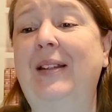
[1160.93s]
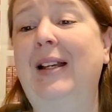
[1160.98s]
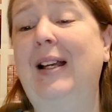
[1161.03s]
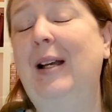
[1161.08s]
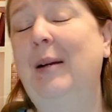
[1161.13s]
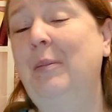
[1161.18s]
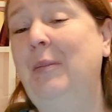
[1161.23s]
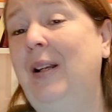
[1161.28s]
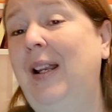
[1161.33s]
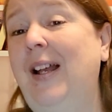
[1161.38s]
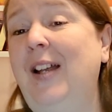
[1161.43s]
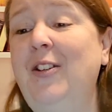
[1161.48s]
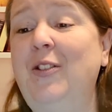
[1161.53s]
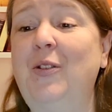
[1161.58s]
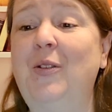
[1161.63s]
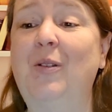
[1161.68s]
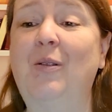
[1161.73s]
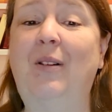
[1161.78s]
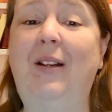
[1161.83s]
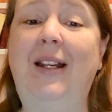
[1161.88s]
I'm glad
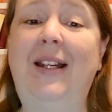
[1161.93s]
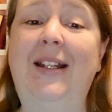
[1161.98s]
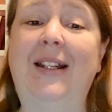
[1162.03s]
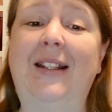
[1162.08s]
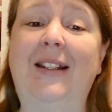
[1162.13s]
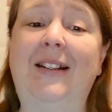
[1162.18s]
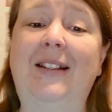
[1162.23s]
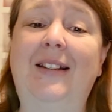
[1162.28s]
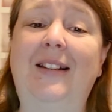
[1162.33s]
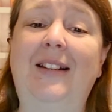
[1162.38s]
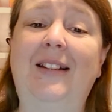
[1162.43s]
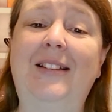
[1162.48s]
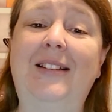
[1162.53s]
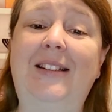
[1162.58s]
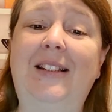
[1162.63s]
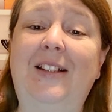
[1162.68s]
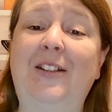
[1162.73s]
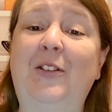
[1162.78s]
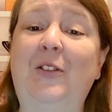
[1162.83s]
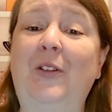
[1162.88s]
you're okay, he
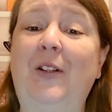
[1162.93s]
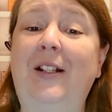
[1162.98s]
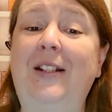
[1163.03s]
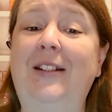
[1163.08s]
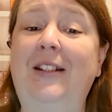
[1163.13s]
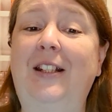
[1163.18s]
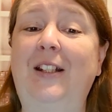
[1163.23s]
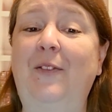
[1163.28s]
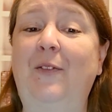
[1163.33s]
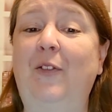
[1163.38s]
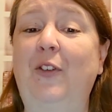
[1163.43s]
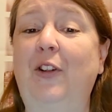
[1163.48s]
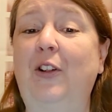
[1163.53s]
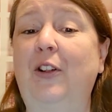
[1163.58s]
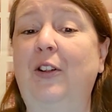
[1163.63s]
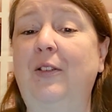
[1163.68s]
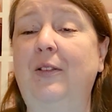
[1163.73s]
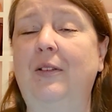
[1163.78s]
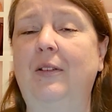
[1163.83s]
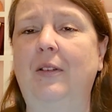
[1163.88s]
said, trying to comfort
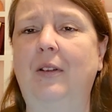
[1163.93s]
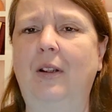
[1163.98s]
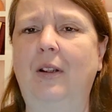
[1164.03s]
her.